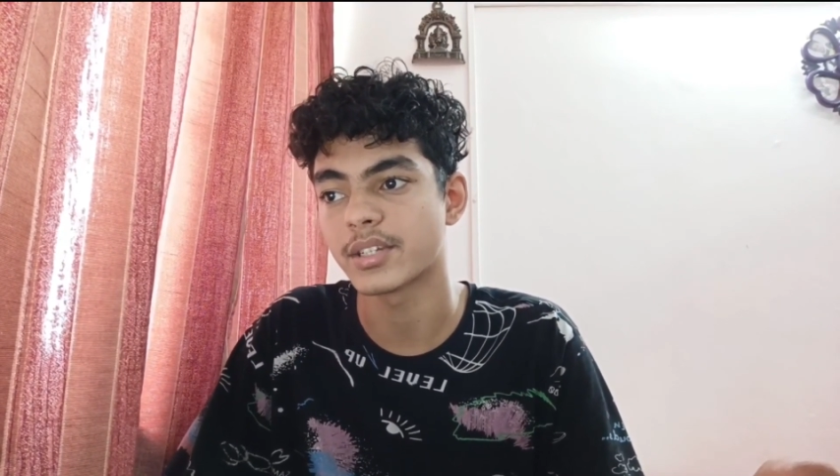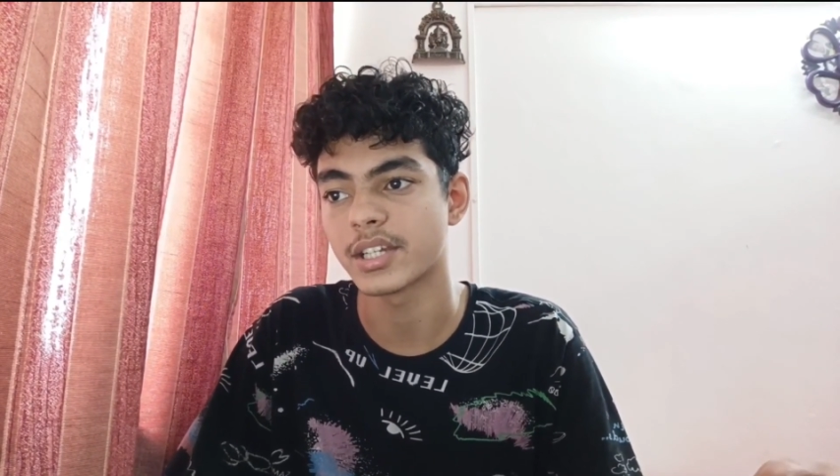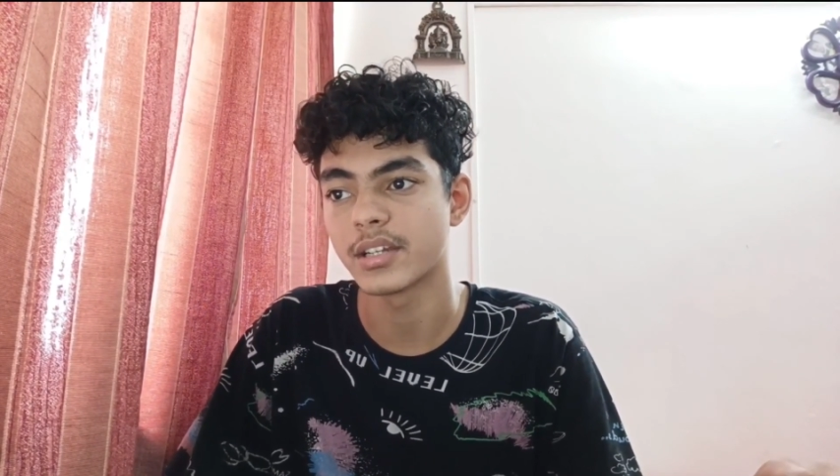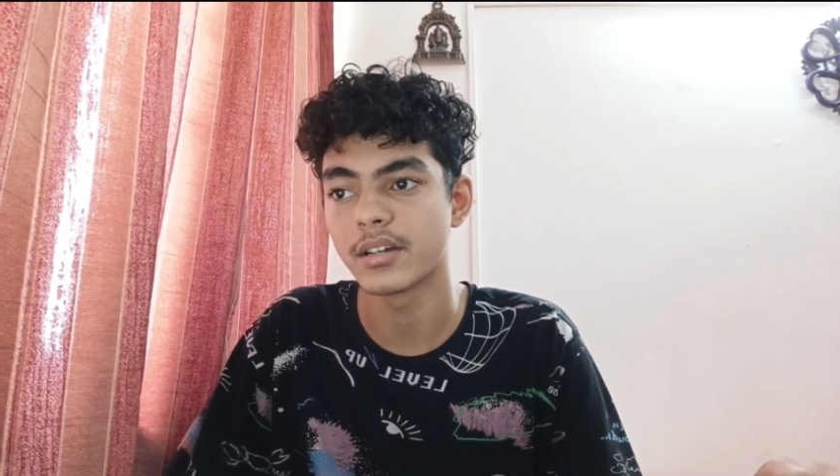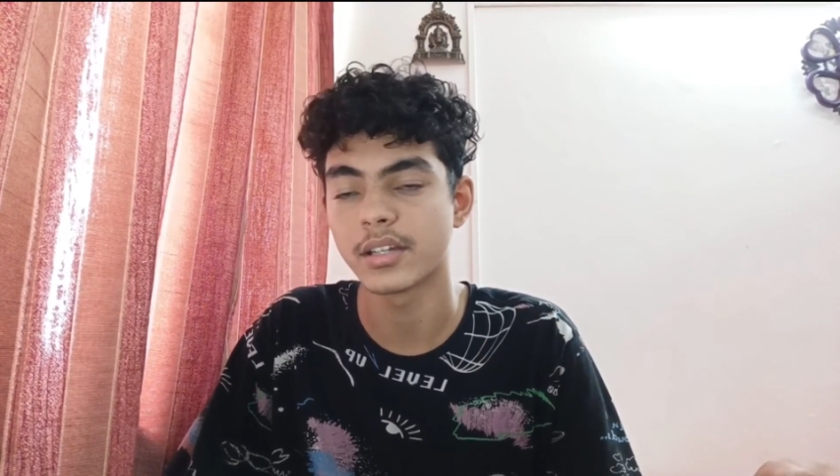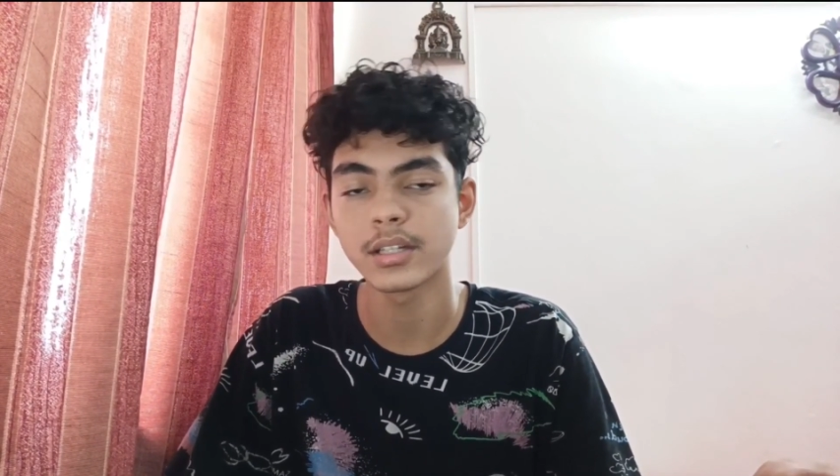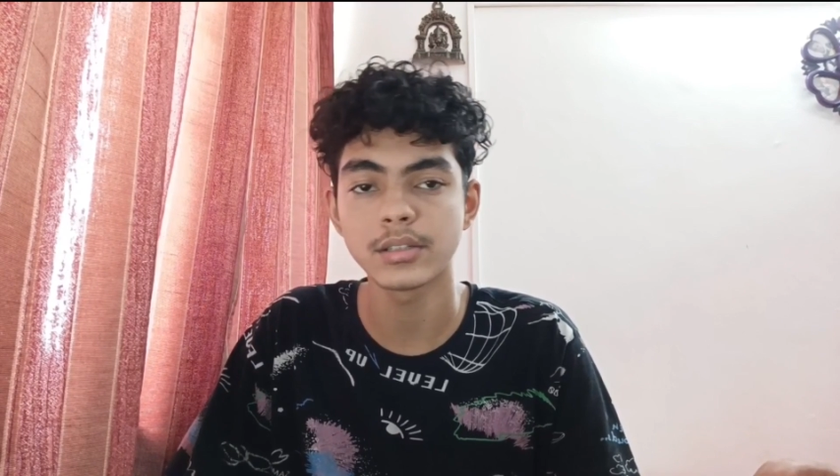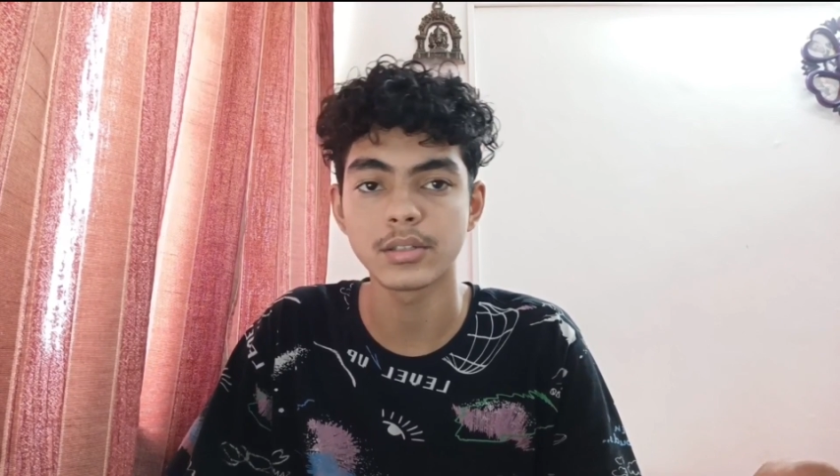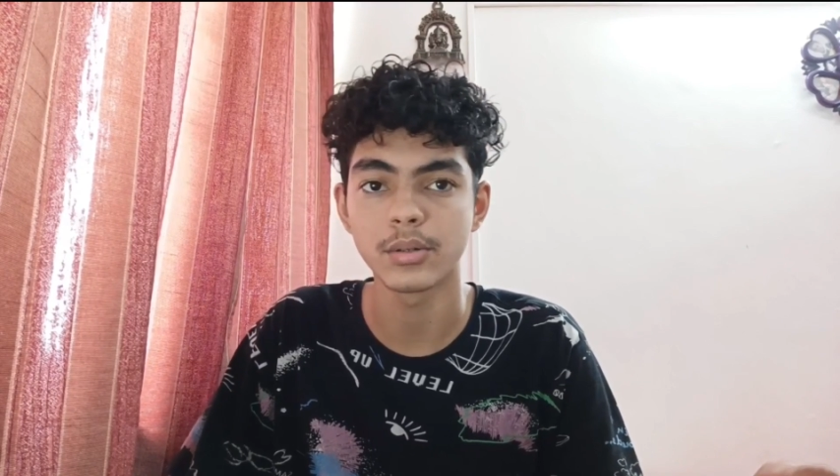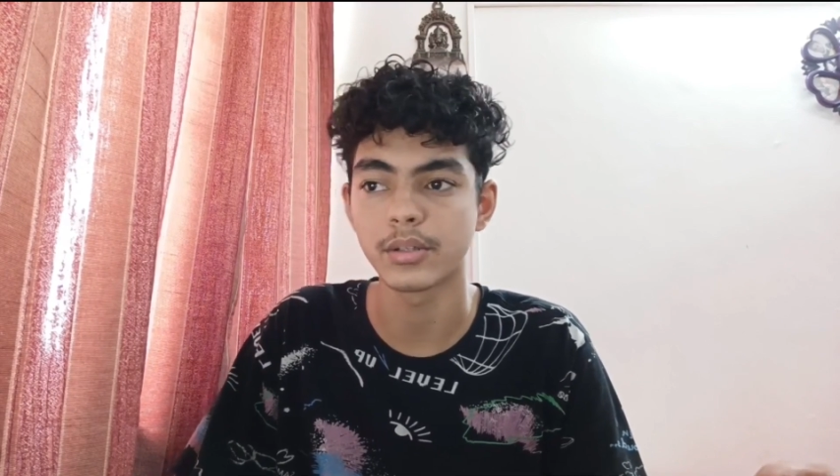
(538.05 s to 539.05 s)
machine
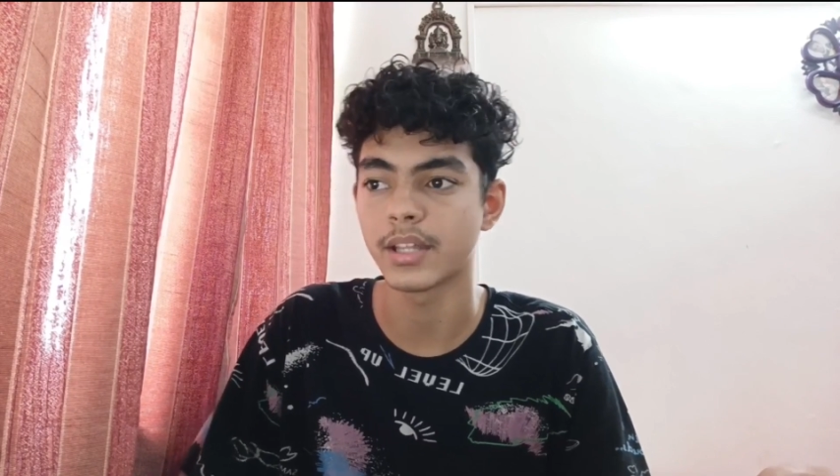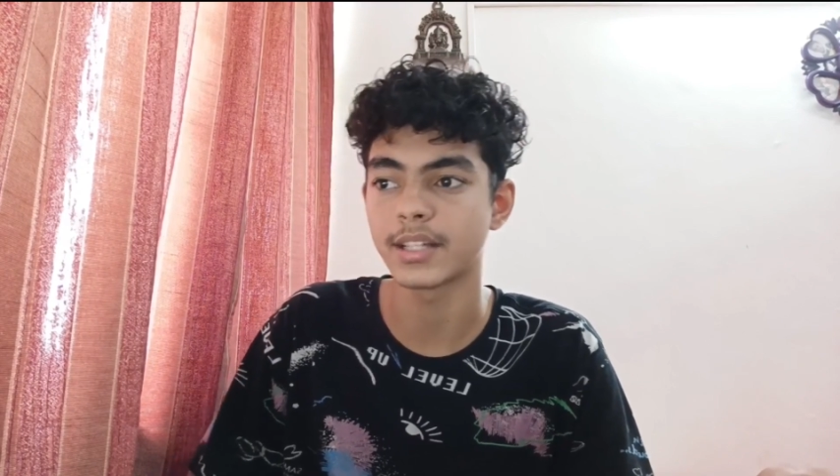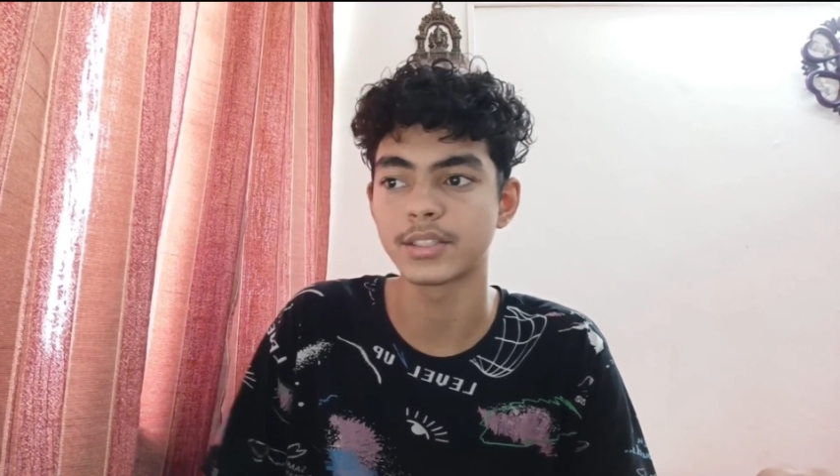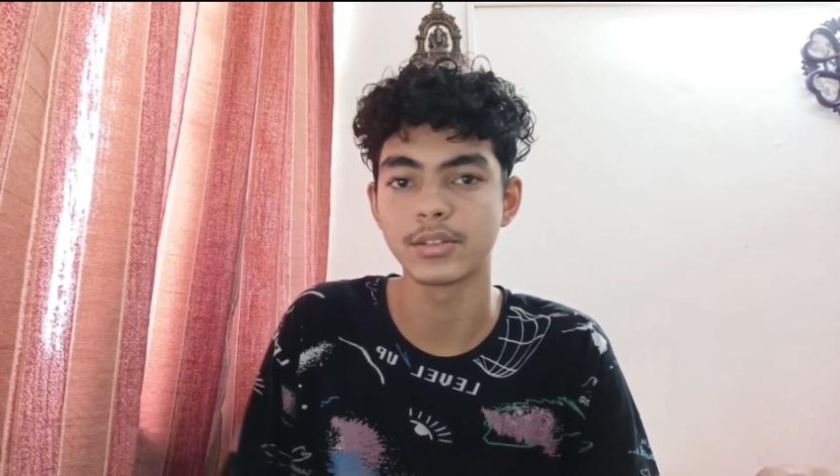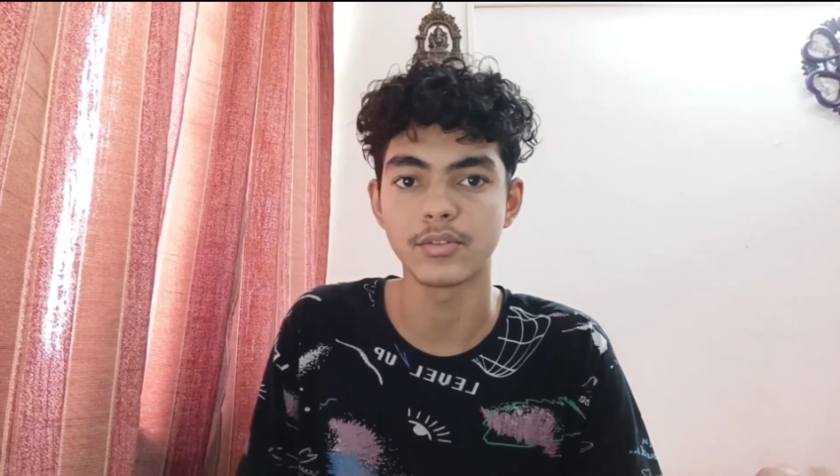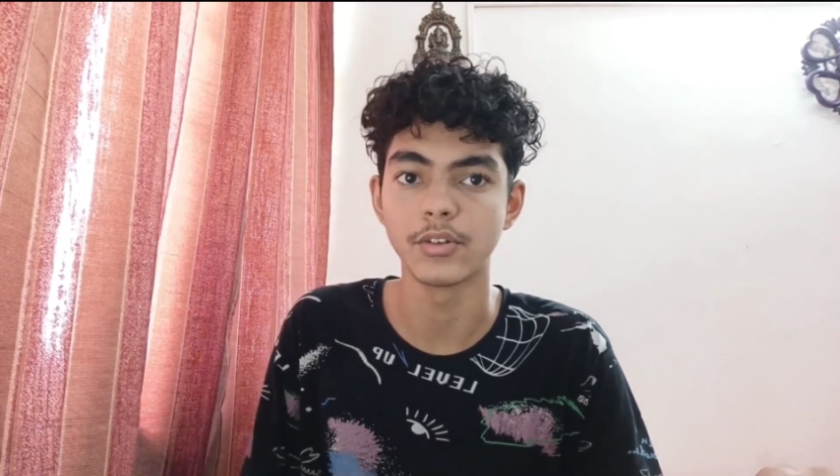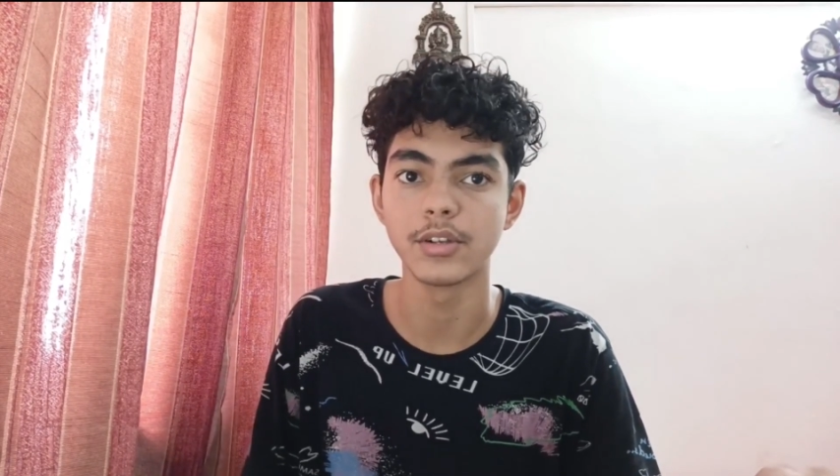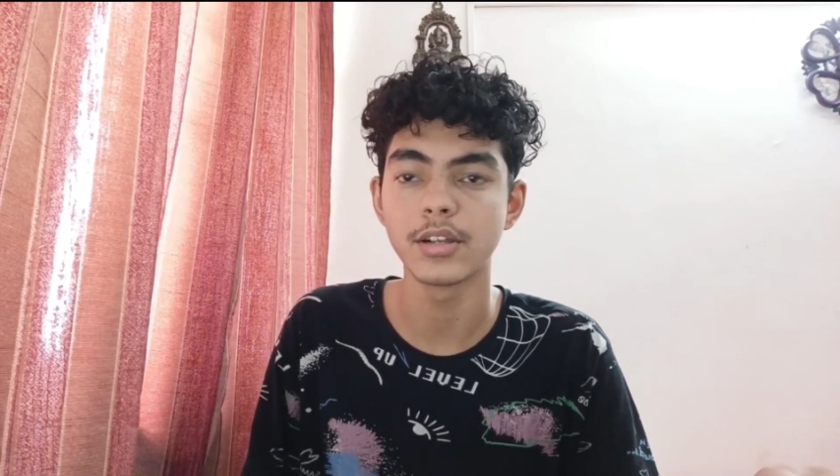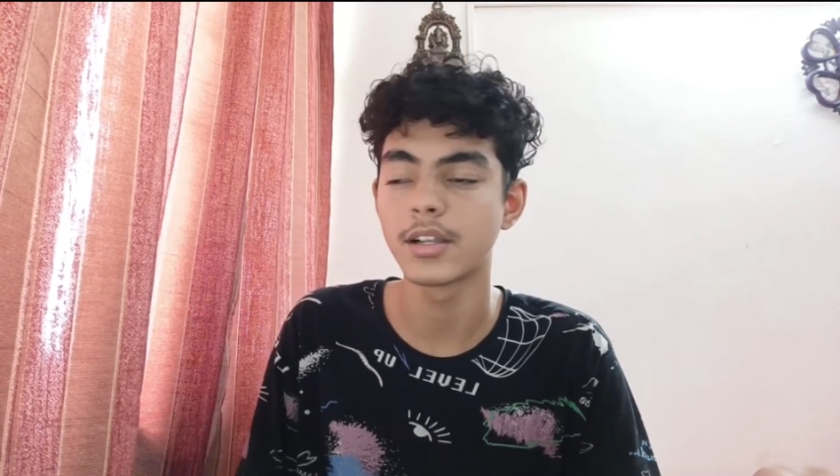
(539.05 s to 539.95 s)
learning, so that's useful.